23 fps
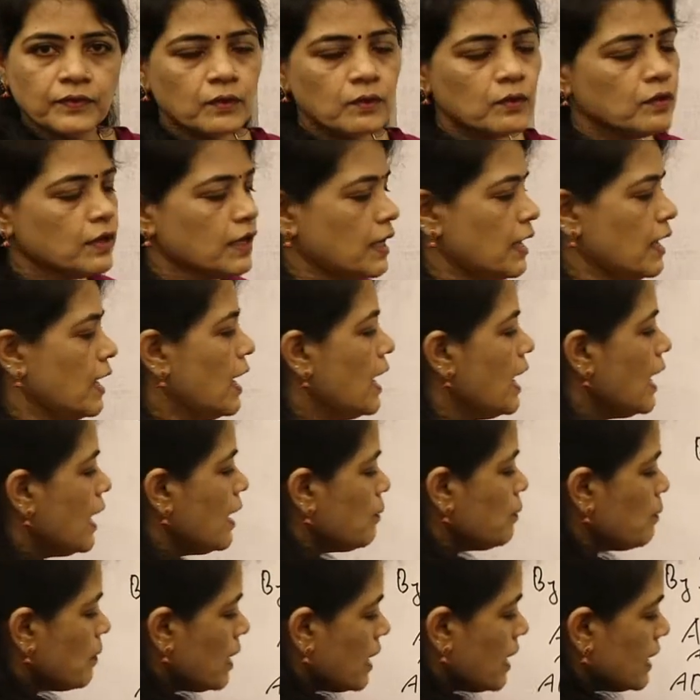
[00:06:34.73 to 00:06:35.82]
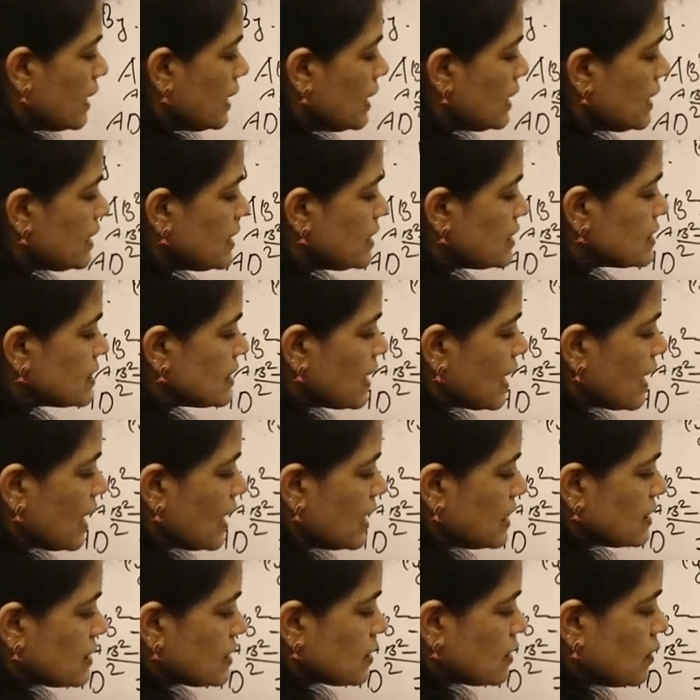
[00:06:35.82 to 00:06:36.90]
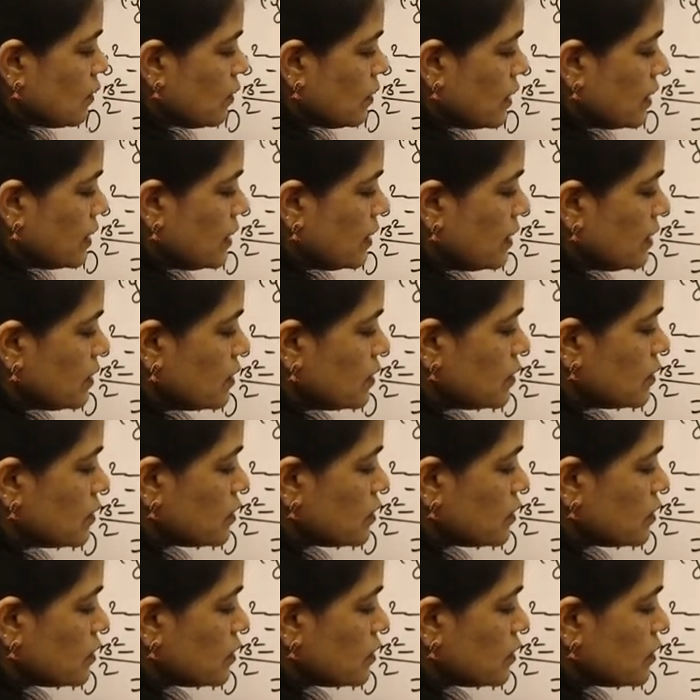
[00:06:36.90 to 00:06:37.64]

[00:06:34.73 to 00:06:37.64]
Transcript: Okay, minus a square,